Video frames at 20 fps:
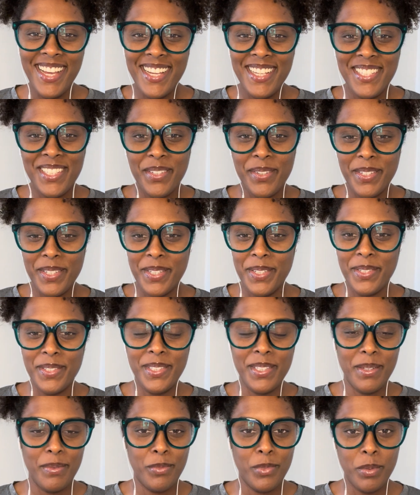So we do
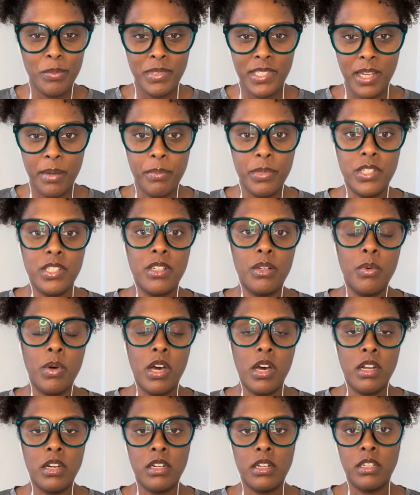some room temperature
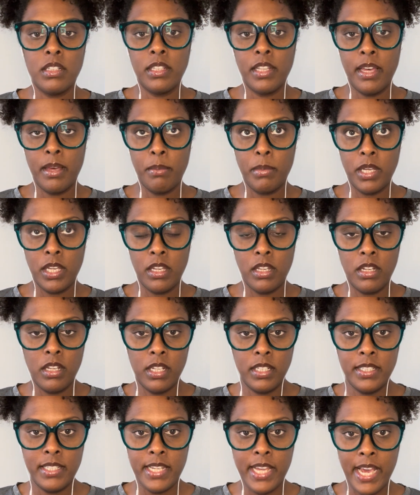water, lemon,
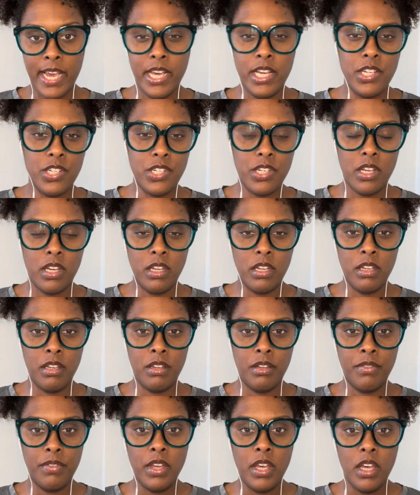a dash
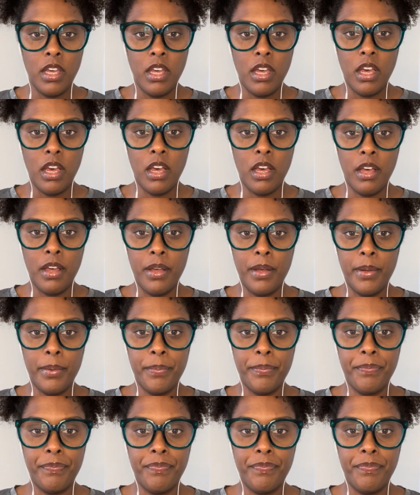of, I